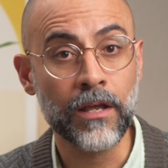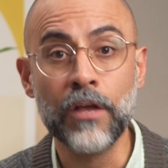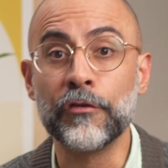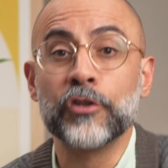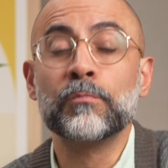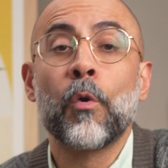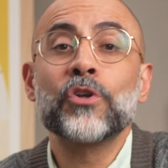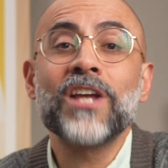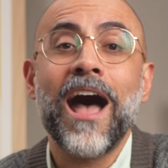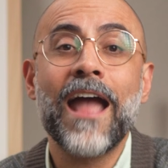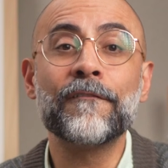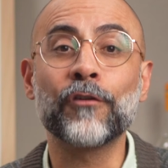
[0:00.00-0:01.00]
There's more
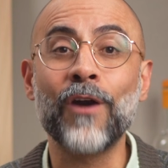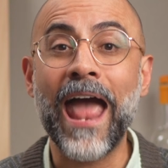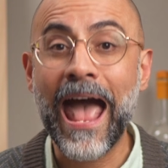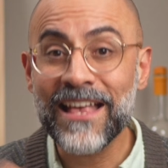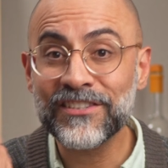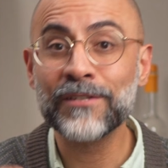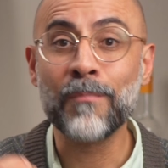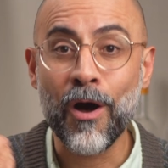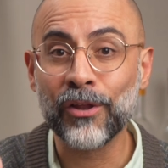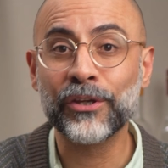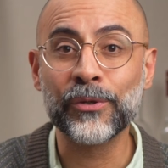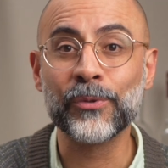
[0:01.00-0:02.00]
time for acid
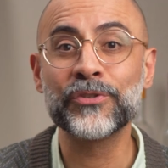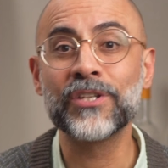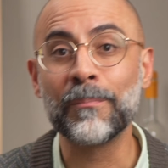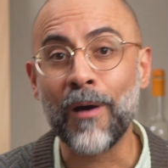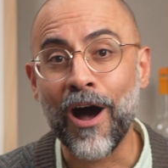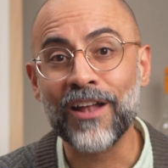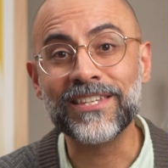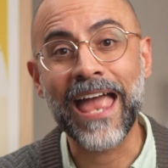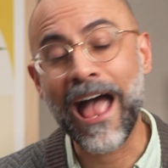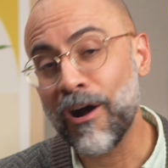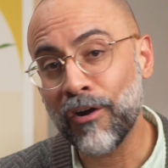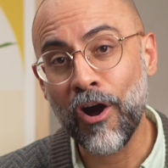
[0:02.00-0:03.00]
molecules to bond to
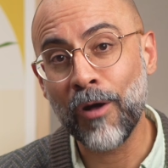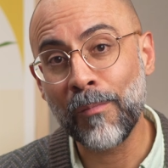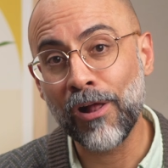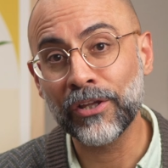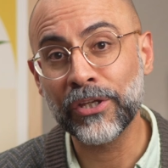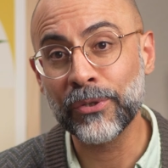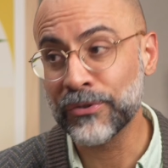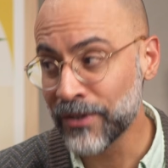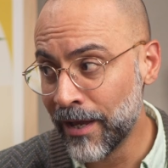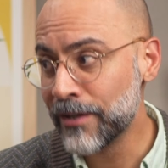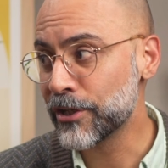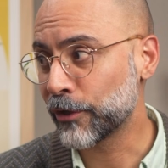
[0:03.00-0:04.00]
alcohol molecules
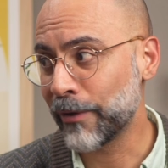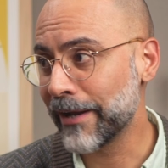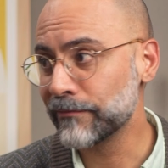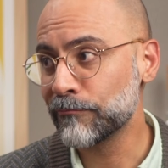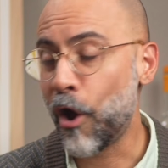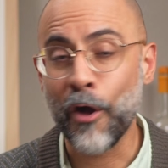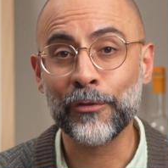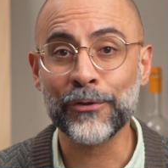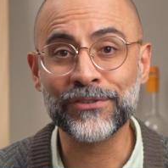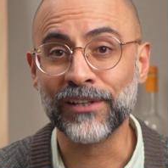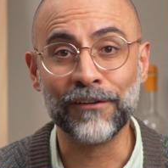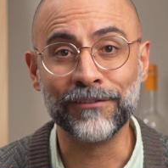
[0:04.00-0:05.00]
to create all
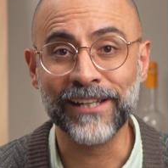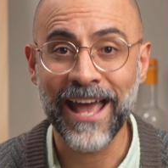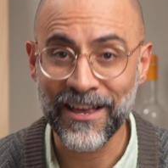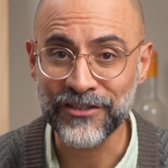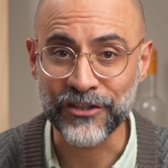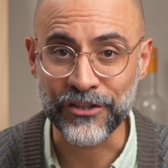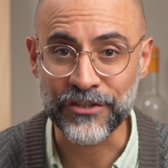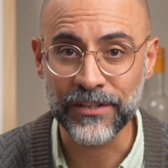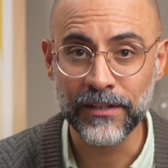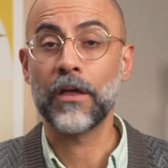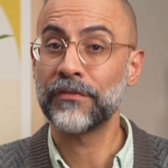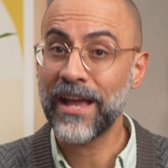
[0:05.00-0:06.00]
those lovely esters.
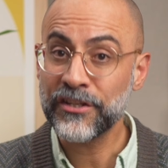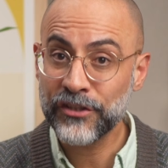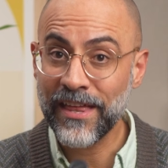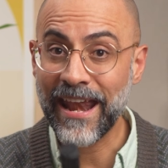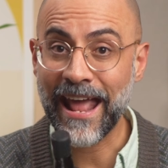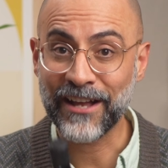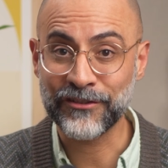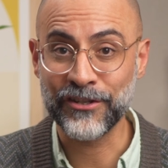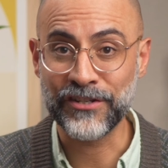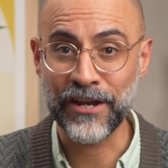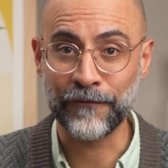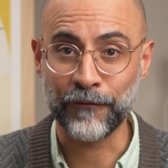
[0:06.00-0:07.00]
Now, thanks to that extra
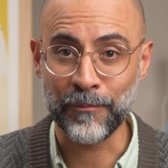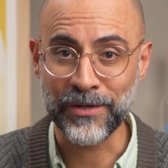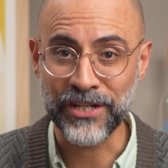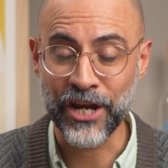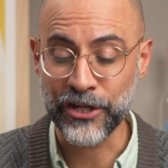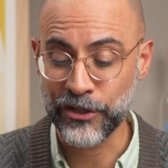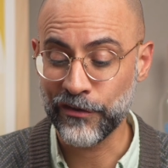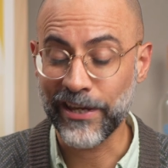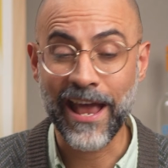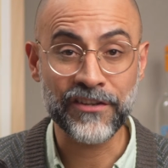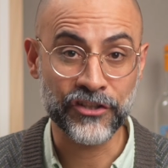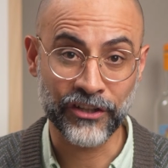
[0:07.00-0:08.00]
day of fermentation, the
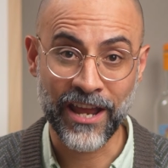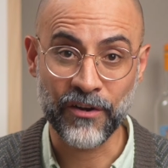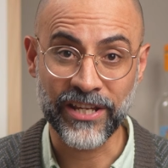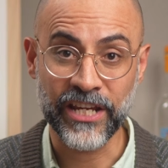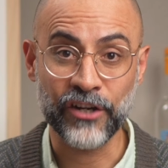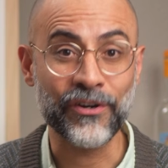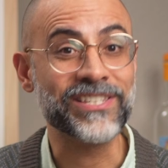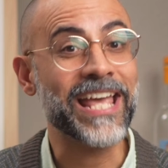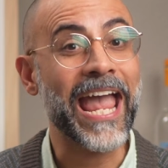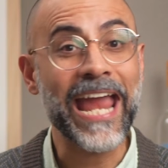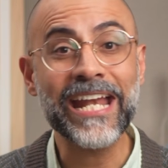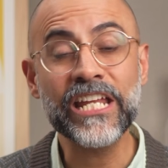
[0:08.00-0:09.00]
ester count here is
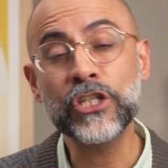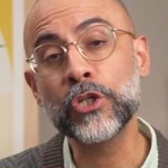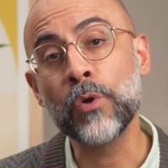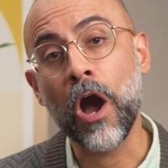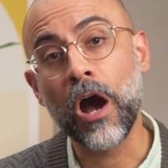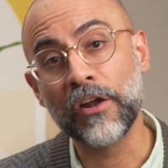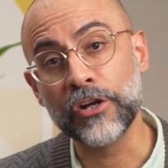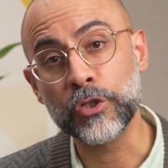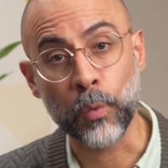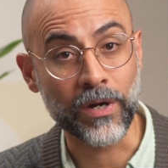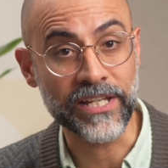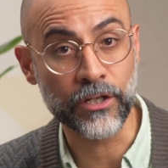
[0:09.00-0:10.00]
80 to
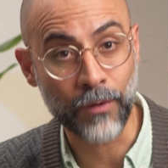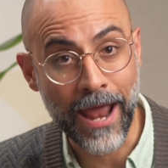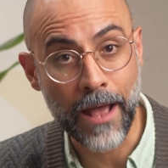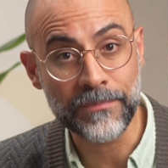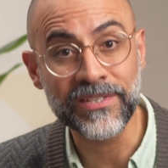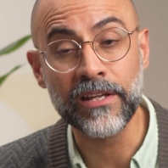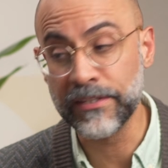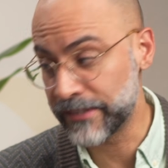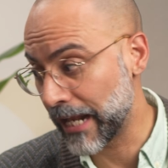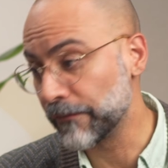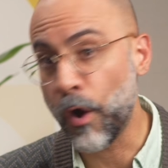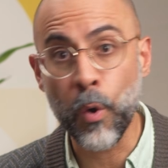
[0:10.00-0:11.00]
120 grams
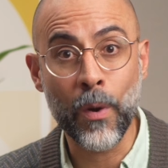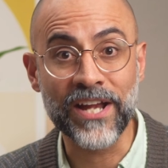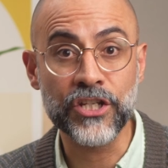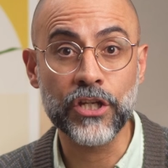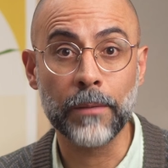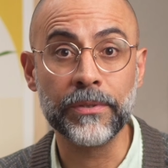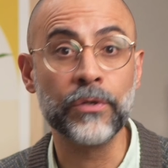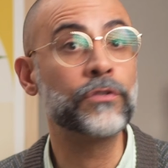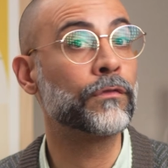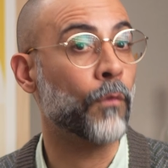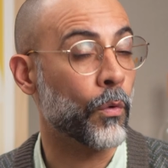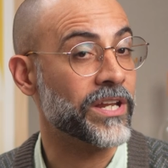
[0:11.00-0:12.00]
instead of OHW's
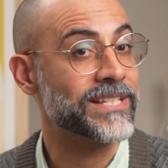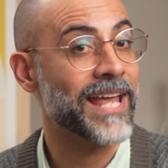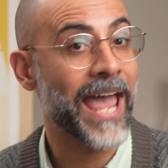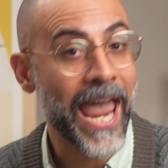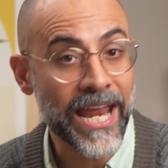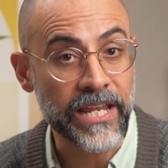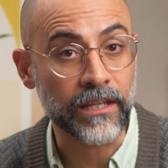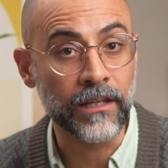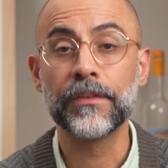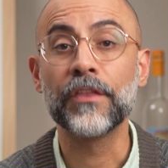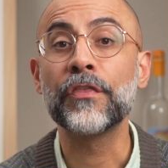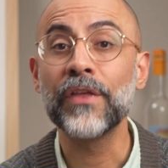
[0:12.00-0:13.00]
40 to 80.
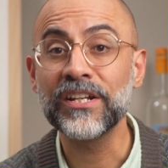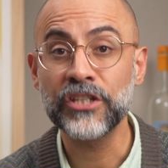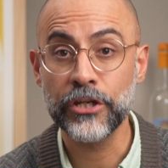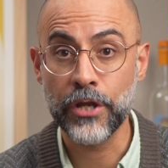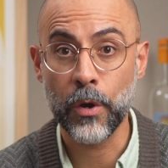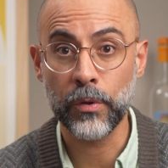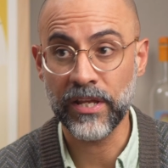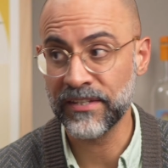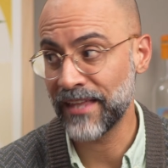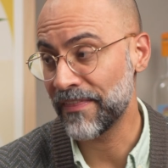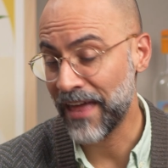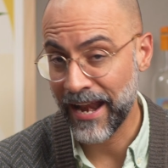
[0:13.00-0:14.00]
thing to note is
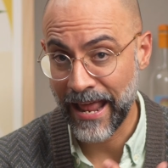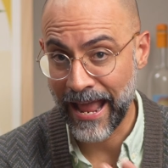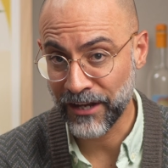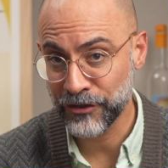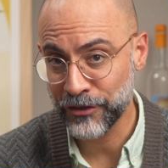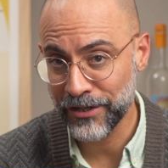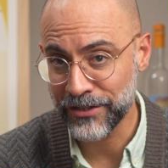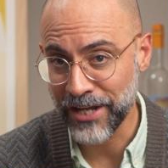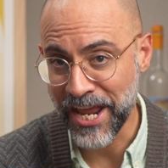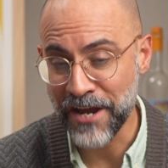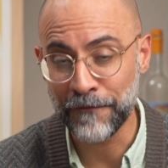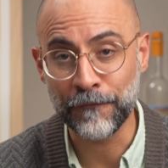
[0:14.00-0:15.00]
that that extra
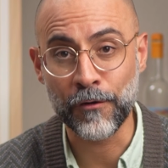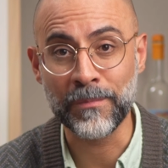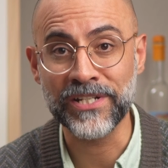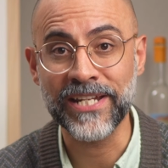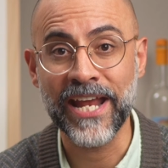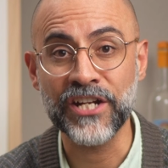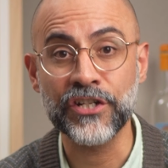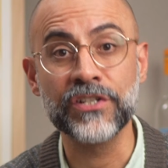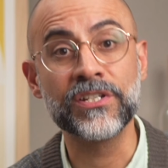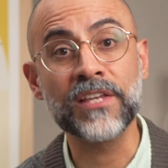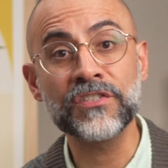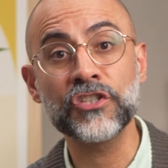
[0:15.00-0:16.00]
day of fermentation
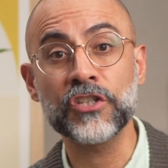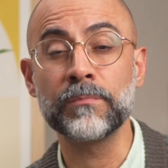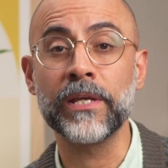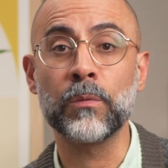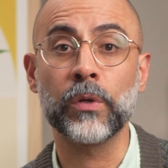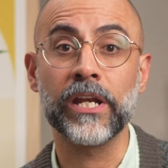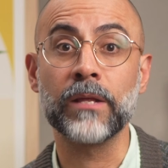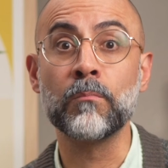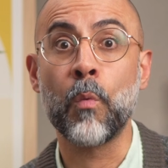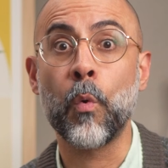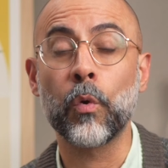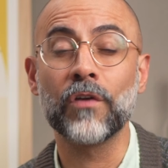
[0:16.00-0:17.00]
doesn't just mean we're getting
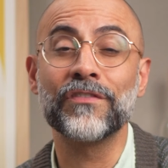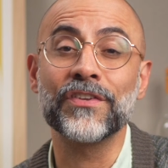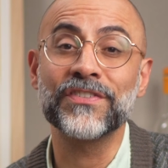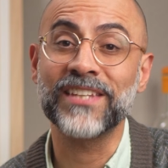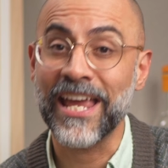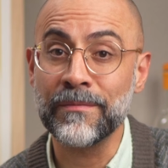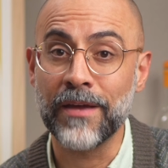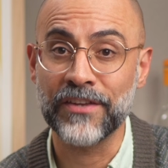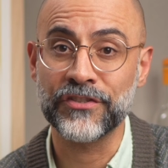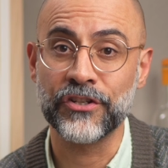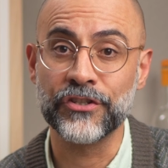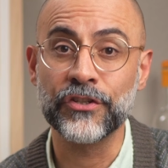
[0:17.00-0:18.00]
more of the same
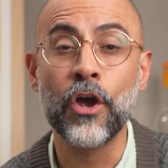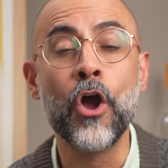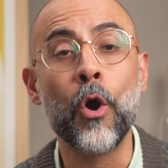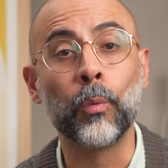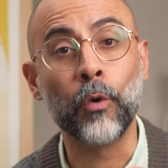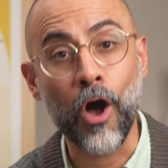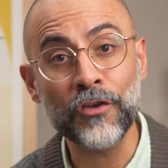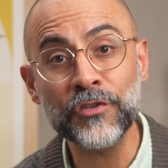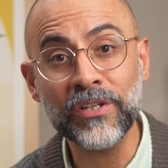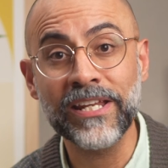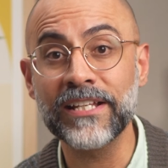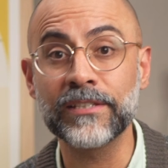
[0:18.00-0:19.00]
esters, we're also
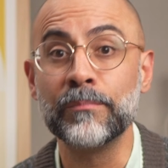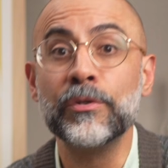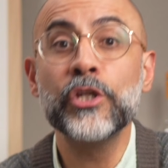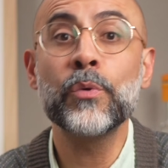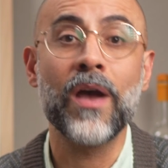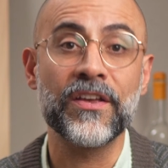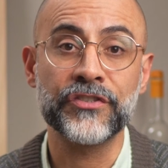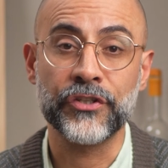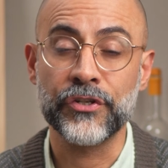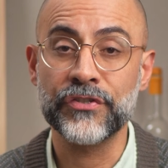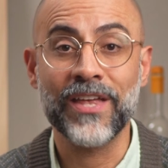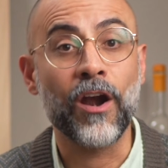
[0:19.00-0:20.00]
getting some new
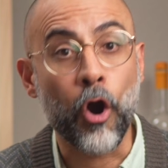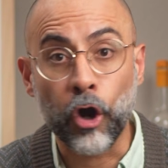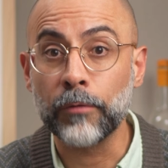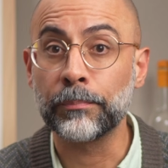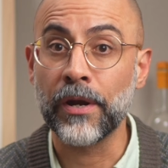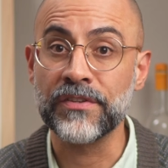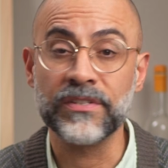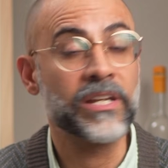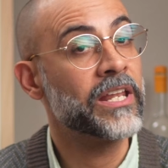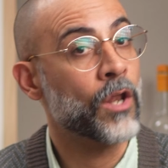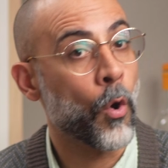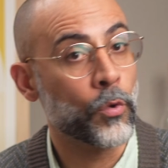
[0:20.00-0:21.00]
esters that aren't present
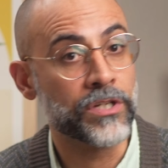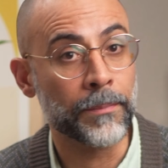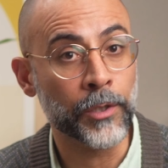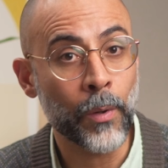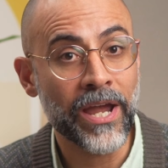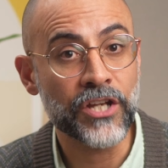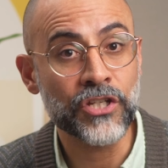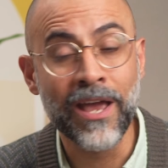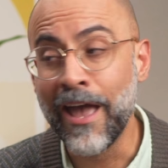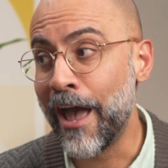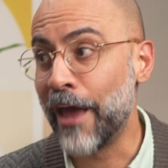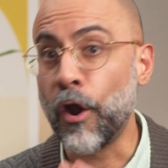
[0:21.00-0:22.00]
in OWH,
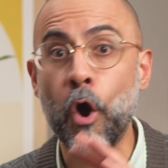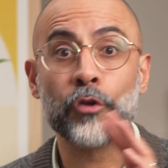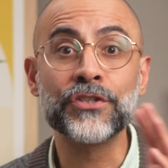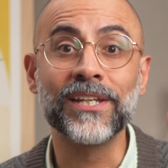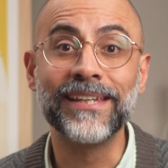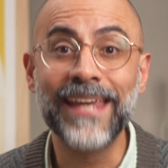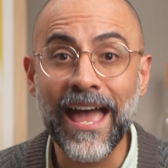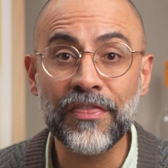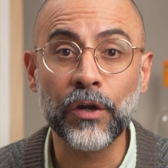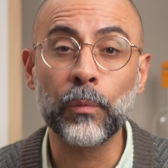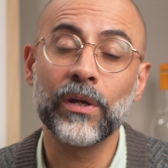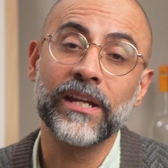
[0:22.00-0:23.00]
and
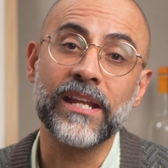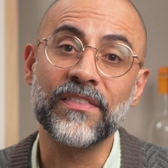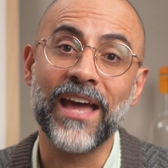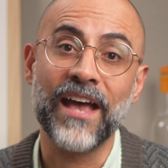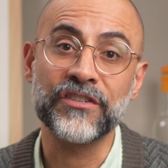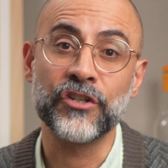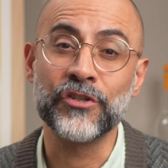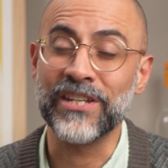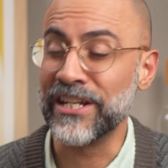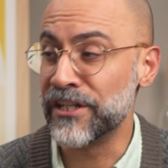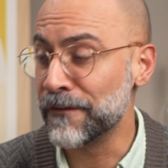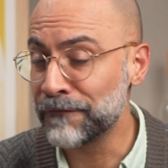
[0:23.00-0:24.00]
altogether we're getting the esters
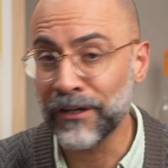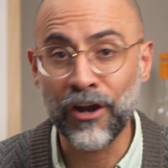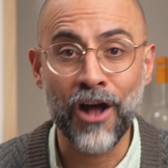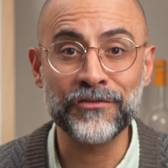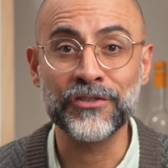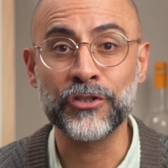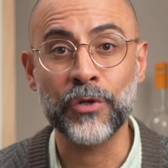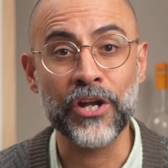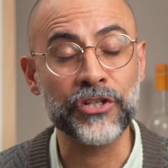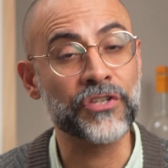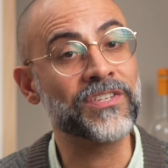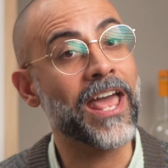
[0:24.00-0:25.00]
in different
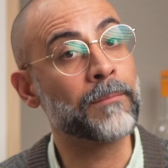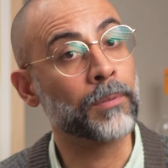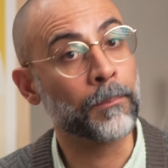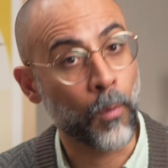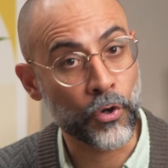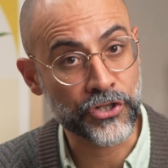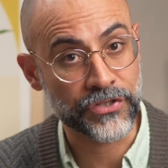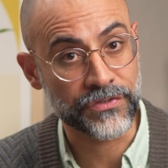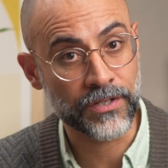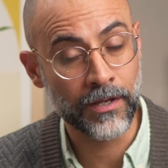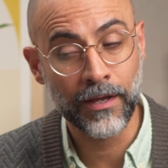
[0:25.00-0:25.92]
concentrations and proportions.